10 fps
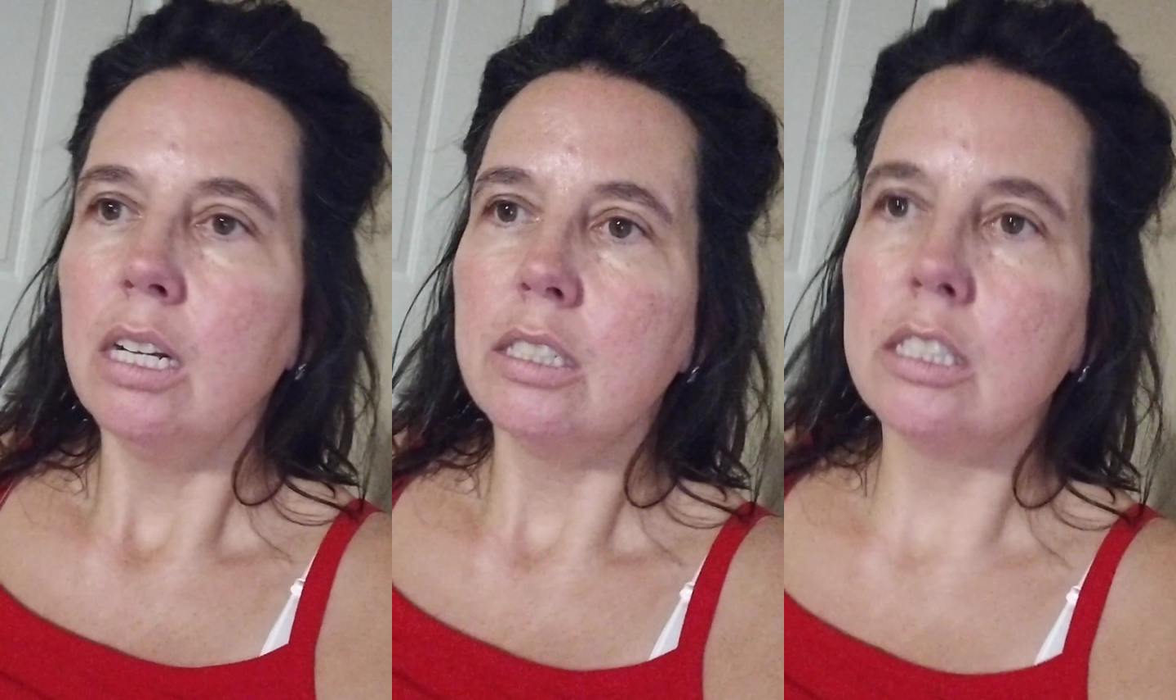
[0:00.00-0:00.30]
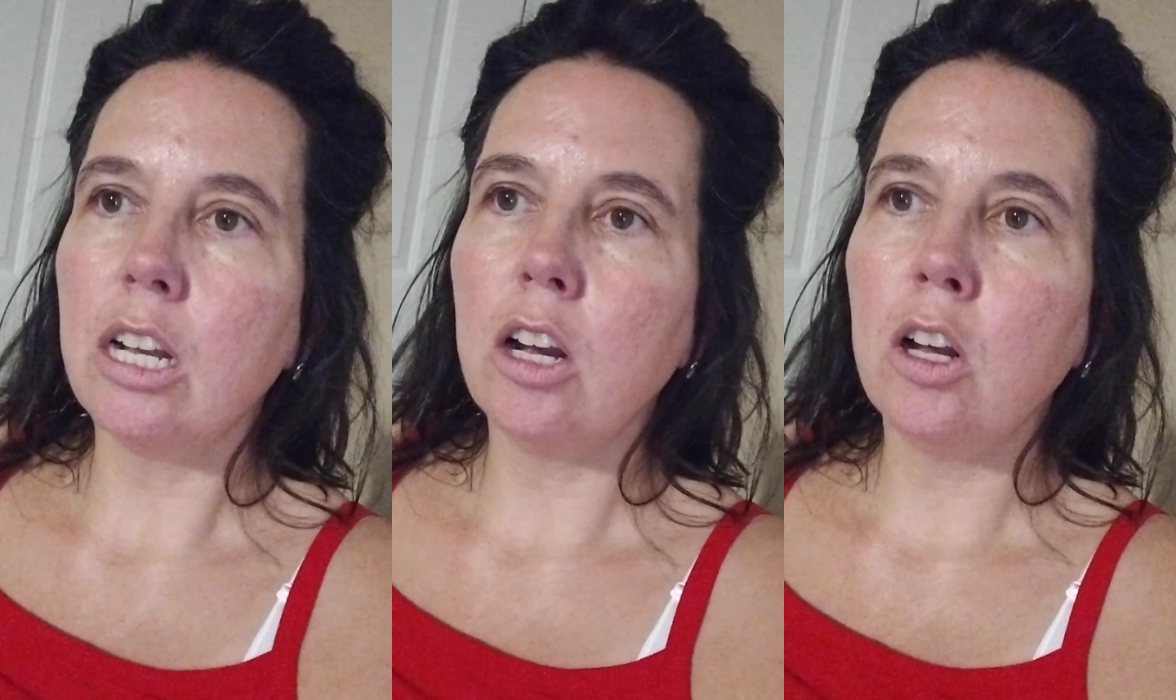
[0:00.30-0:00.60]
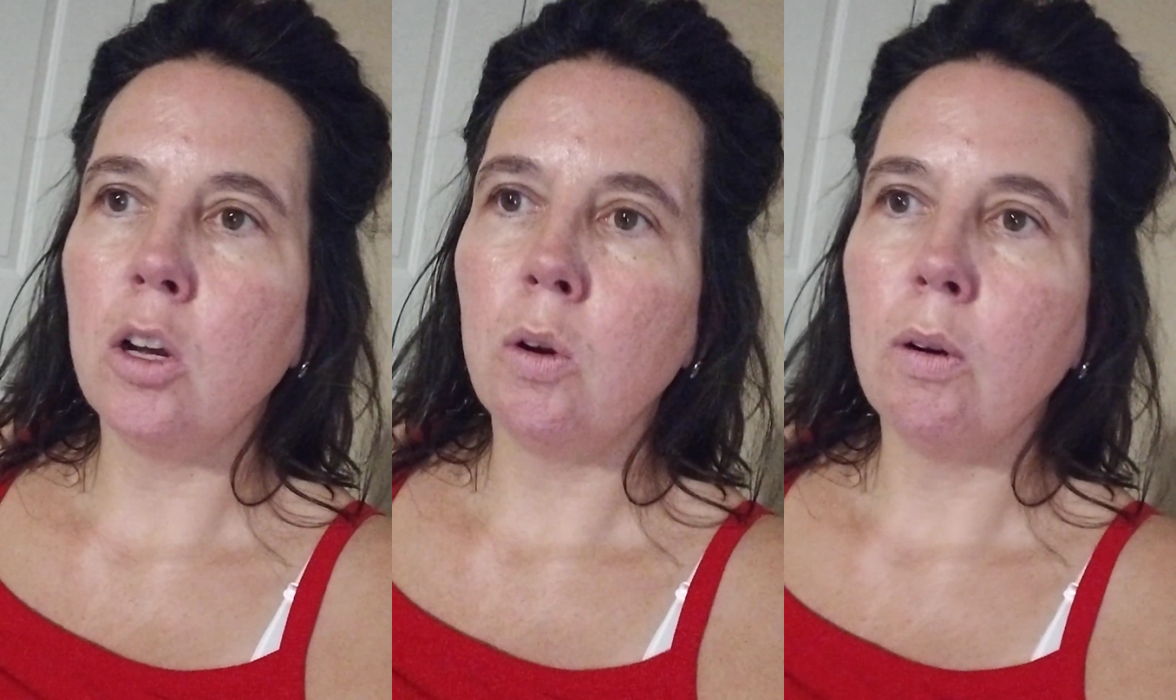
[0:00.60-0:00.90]

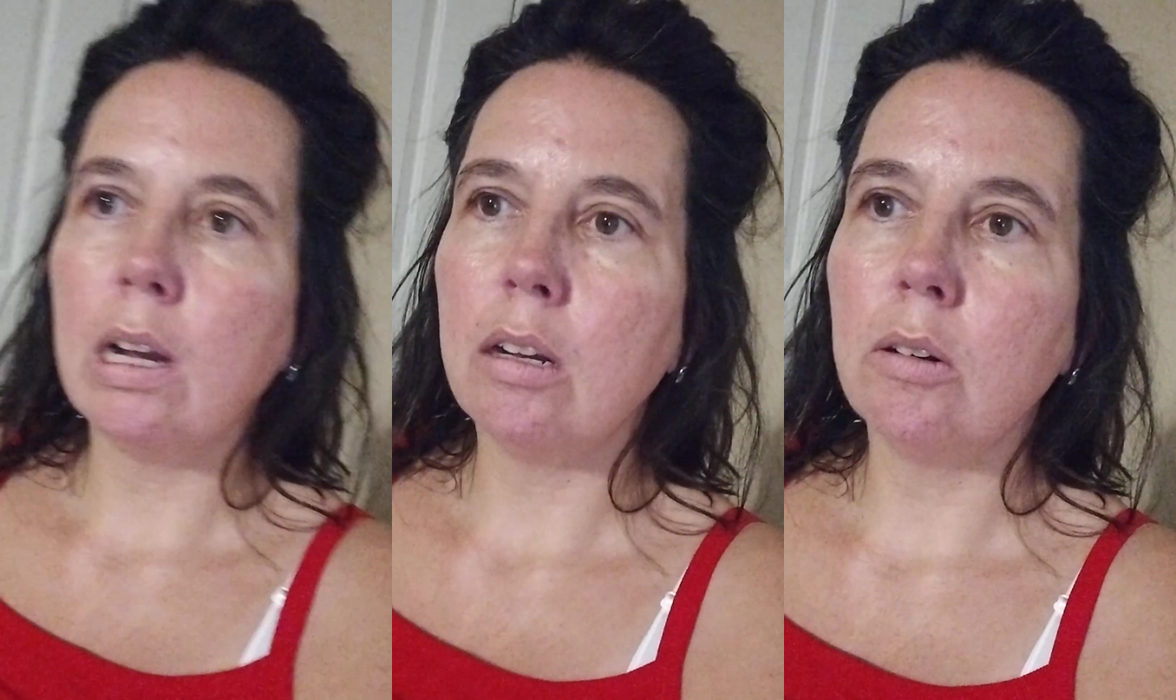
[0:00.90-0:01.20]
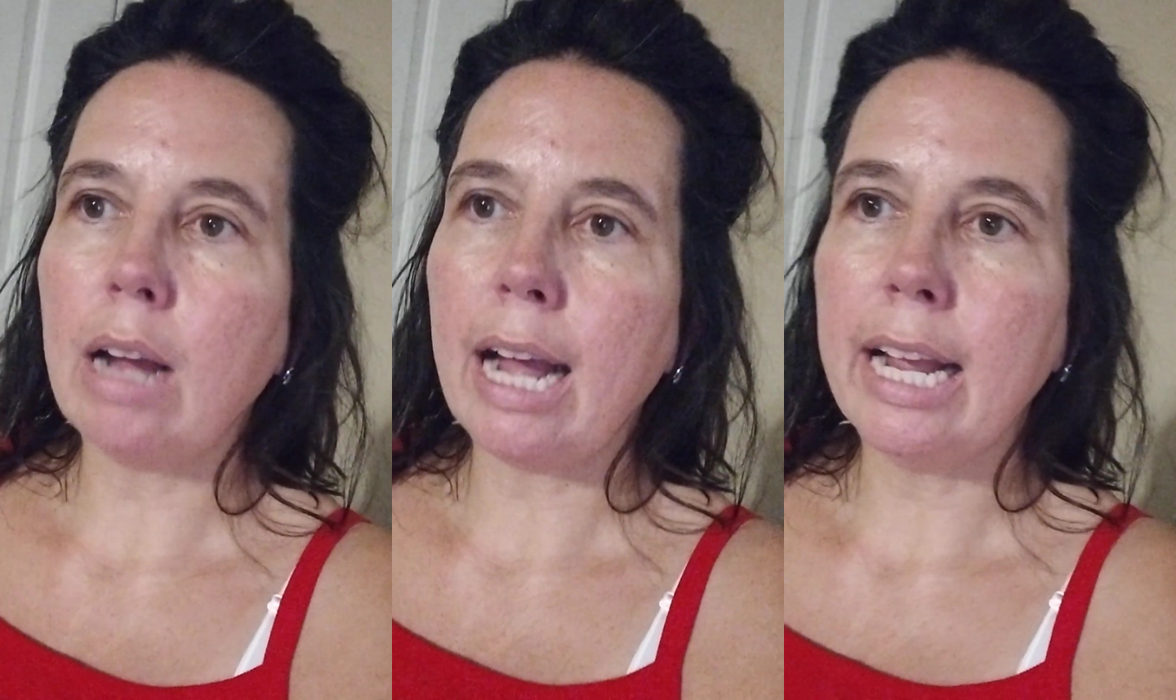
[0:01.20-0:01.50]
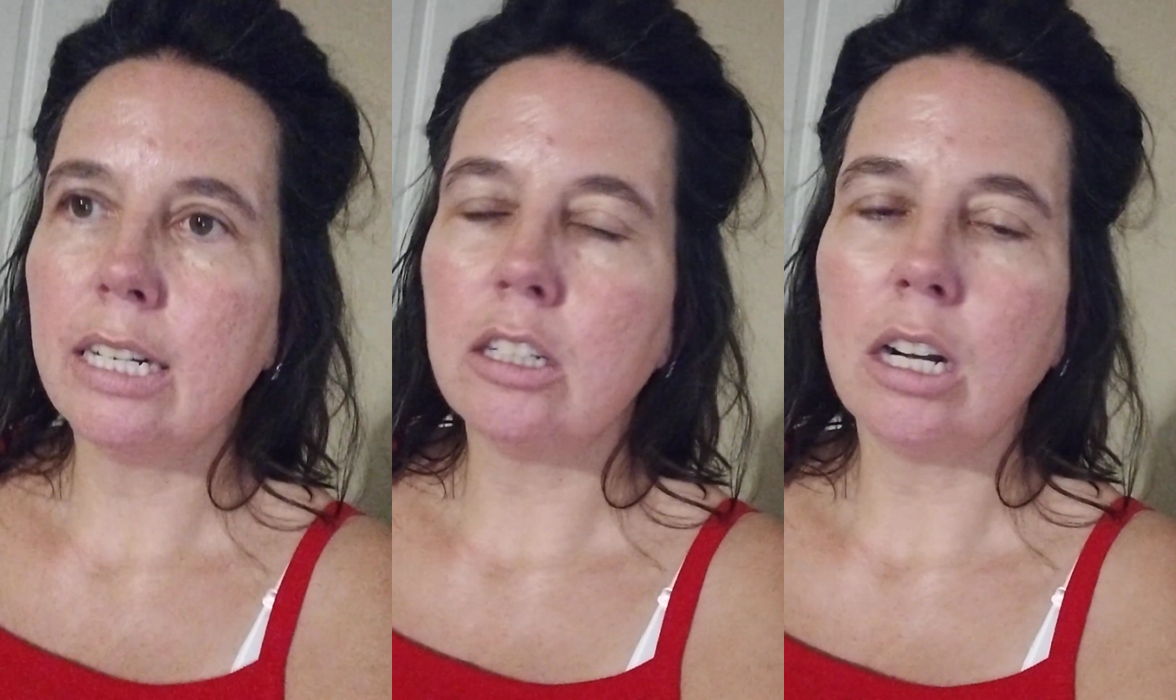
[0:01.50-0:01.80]
So,
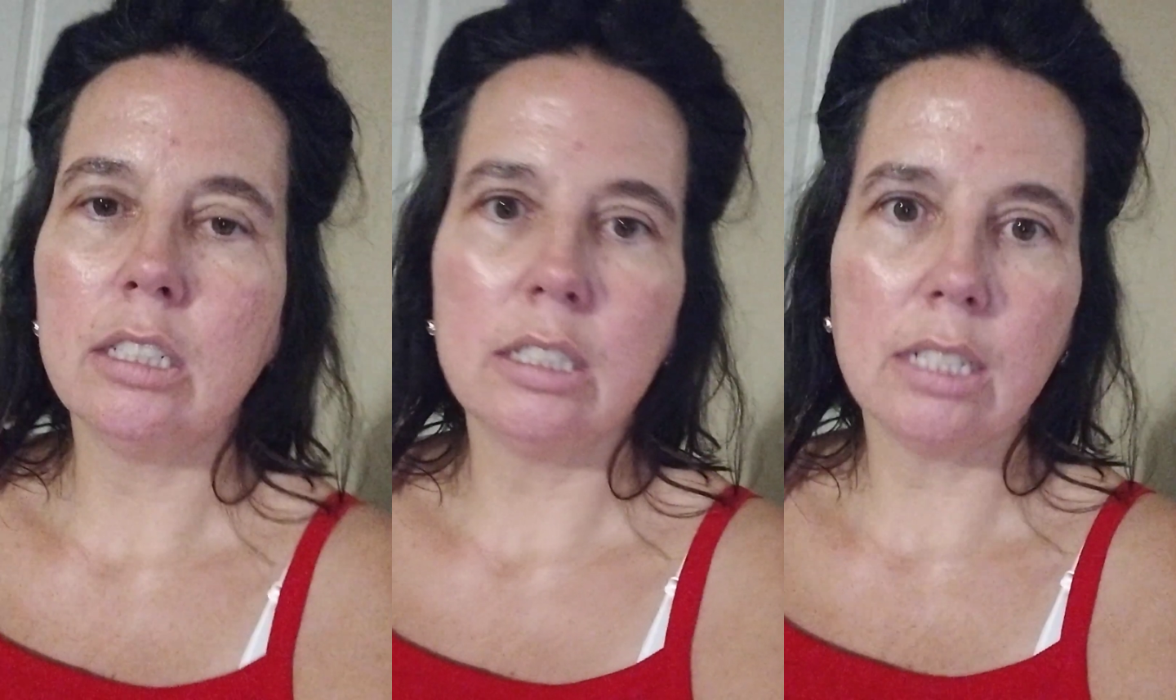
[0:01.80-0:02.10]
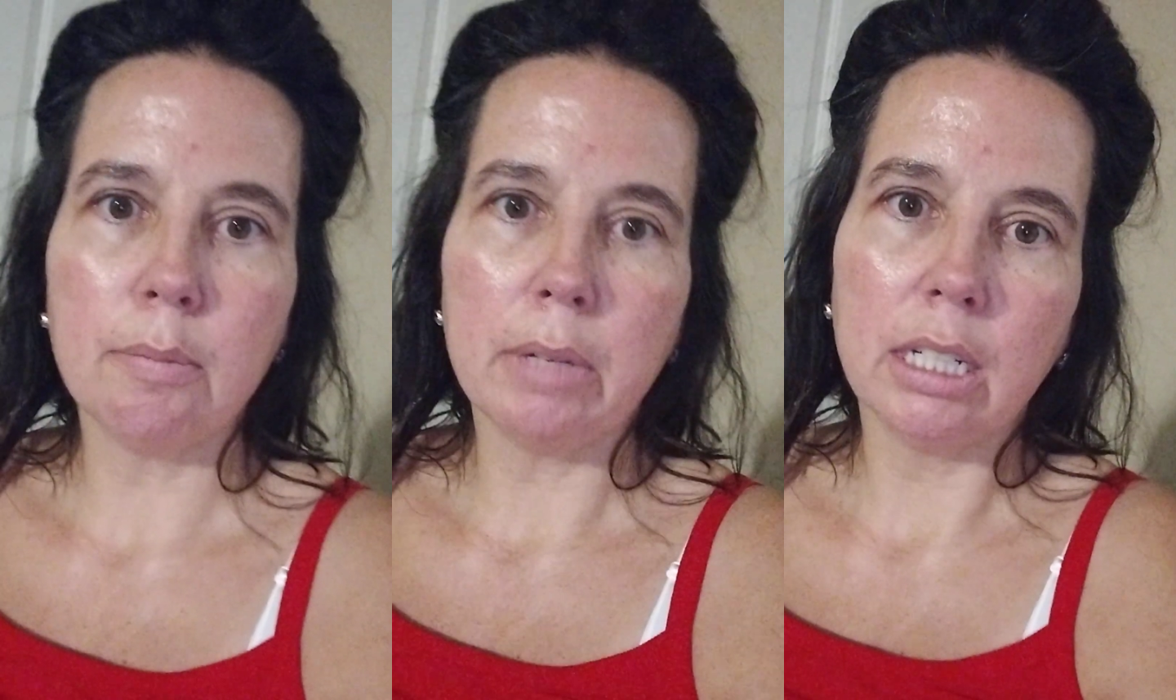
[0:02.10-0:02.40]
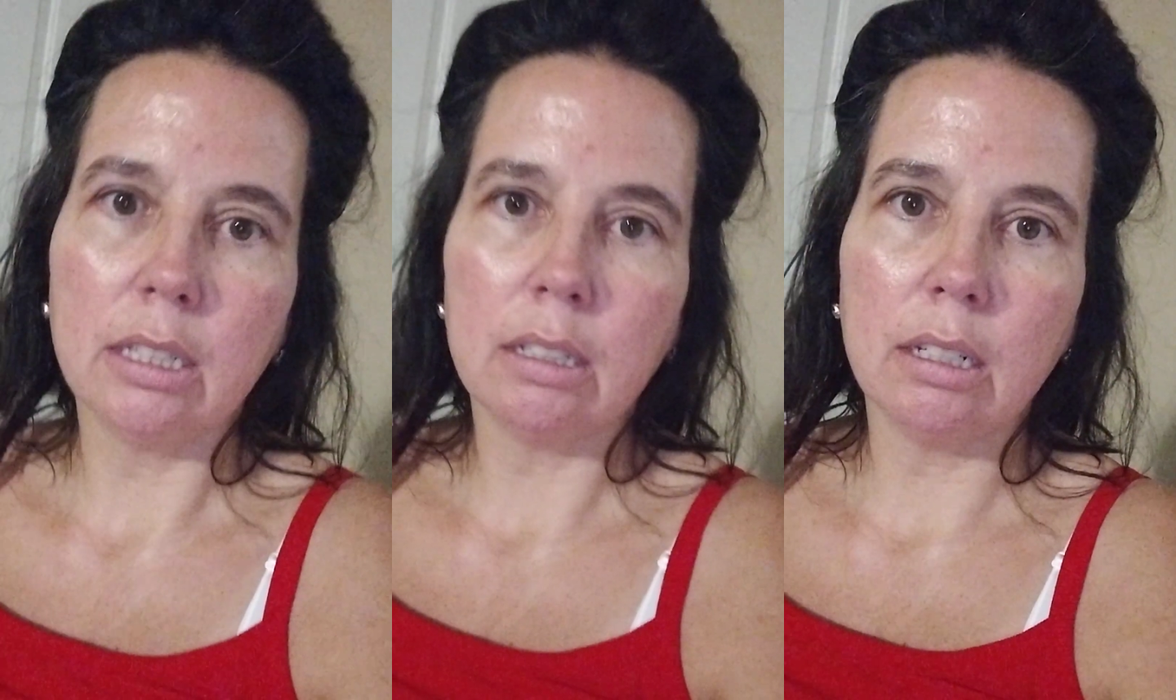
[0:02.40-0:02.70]
I had talked to
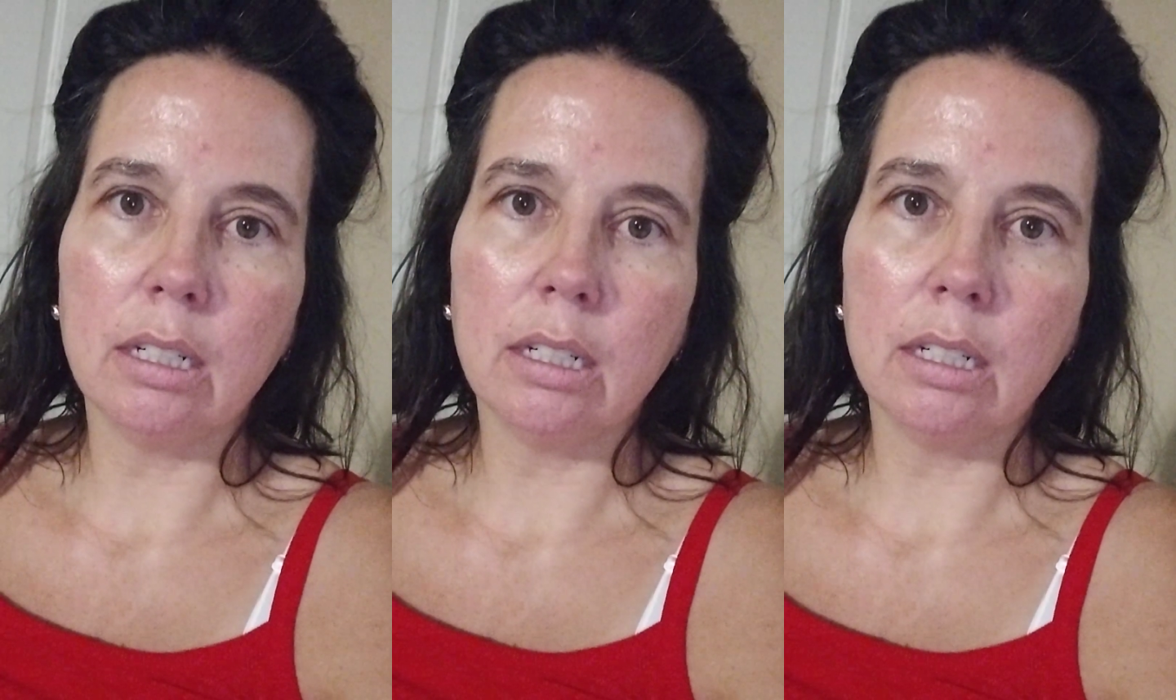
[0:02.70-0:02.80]
somebody,